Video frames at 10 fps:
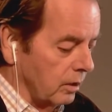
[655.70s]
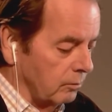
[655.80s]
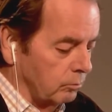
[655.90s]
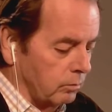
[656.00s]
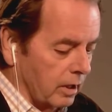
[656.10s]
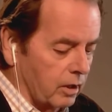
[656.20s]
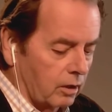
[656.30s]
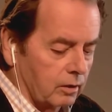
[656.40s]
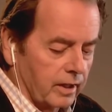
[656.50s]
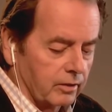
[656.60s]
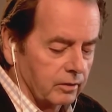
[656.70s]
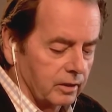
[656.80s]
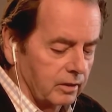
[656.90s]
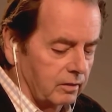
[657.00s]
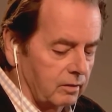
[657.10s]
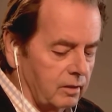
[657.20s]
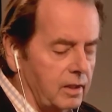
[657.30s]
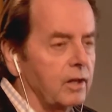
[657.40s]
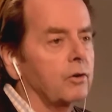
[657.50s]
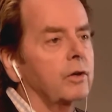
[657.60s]
I call Heckerling,
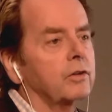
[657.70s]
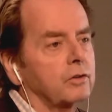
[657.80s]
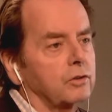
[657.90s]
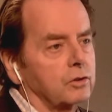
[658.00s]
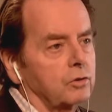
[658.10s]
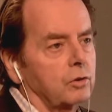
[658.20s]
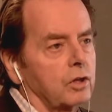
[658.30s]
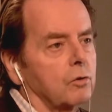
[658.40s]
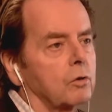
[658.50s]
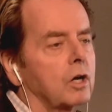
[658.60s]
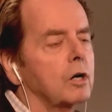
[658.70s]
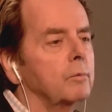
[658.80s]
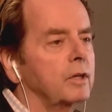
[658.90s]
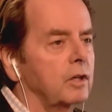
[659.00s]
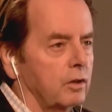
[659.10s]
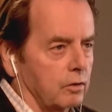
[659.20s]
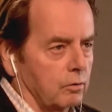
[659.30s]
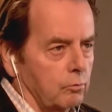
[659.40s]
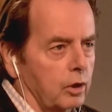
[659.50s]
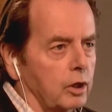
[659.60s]
get her into the studio. Come in here.
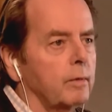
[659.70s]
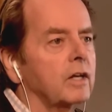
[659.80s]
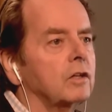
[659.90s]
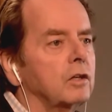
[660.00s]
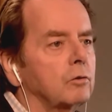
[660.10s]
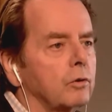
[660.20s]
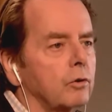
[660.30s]
We're going to make a deal with you.